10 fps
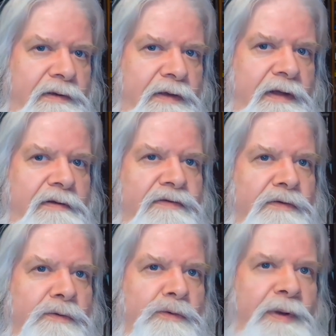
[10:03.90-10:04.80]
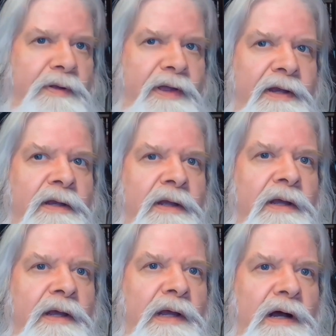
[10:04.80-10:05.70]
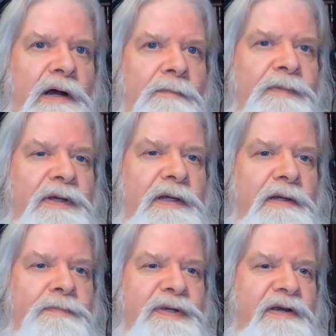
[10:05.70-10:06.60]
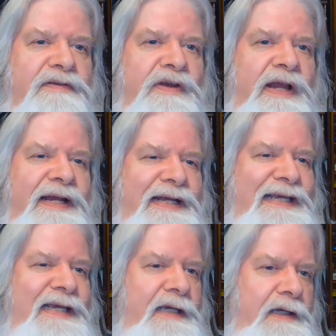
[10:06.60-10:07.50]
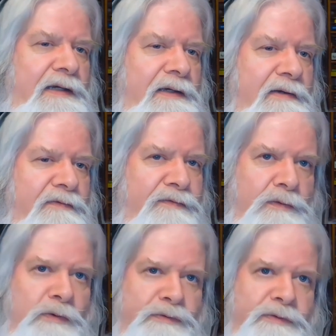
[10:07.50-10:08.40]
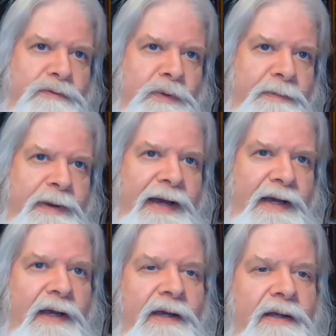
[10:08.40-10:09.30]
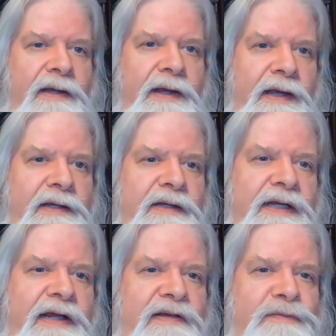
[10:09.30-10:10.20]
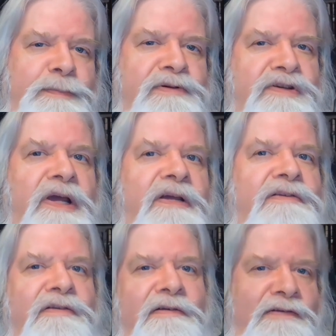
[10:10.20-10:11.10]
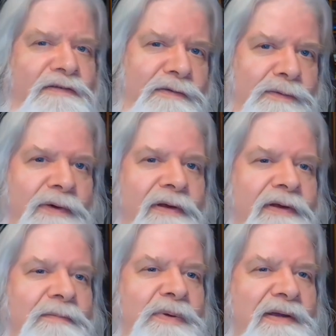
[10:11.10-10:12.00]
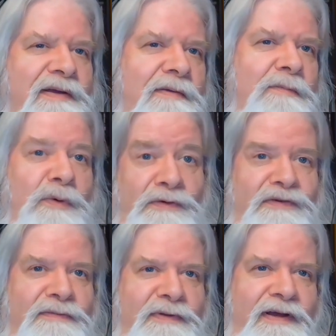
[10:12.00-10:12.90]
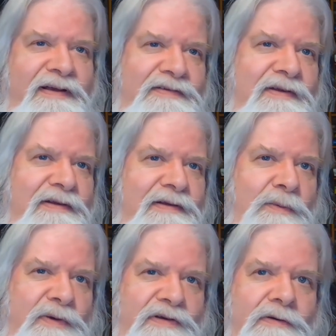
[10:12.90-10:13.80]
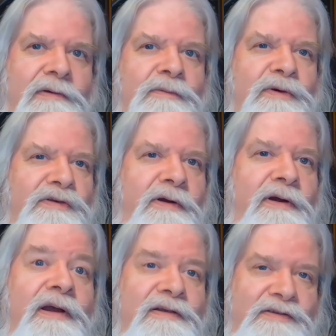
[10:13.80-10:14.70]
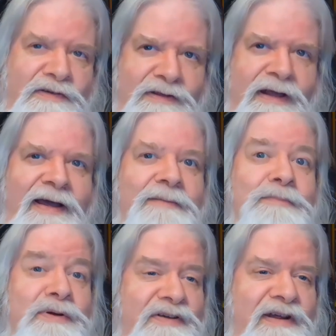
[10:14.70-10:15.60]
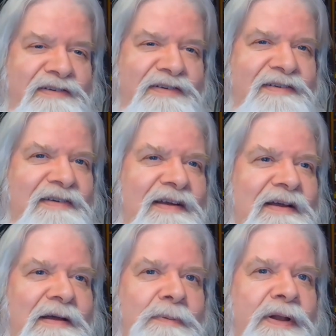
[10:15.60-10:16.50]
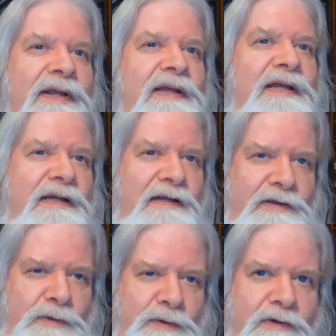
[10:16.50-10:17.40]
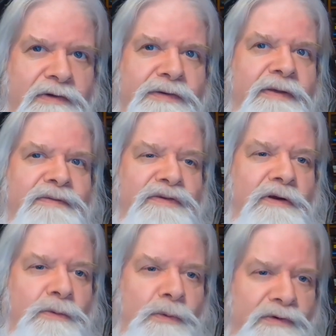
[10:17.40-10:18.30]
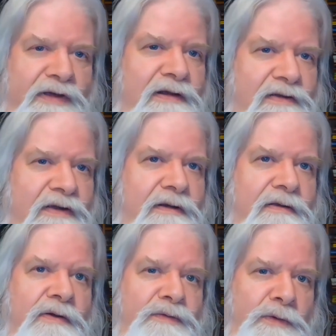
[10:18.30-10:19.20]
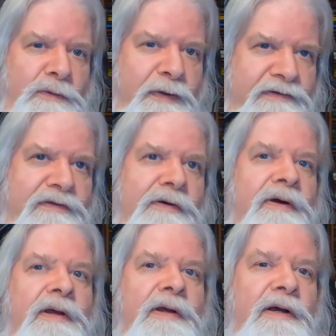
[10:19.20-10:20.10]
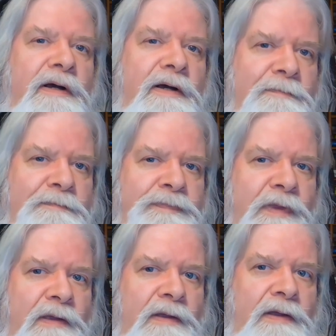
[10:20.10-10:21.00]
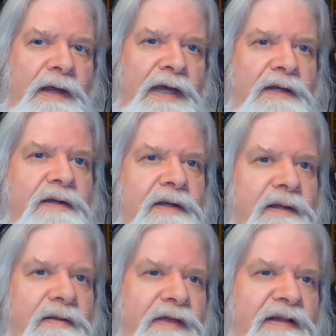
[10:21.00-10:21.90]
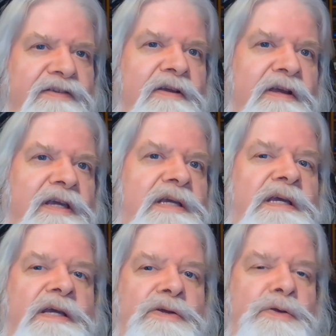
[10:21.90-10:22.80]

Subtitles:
Than Scornubel, and because it had a king, Verovan, way back, and it has pretensions to being more civilized, which are just that, pretensions. But you can also have a Star Wars cantina there, very much so. And that's the key.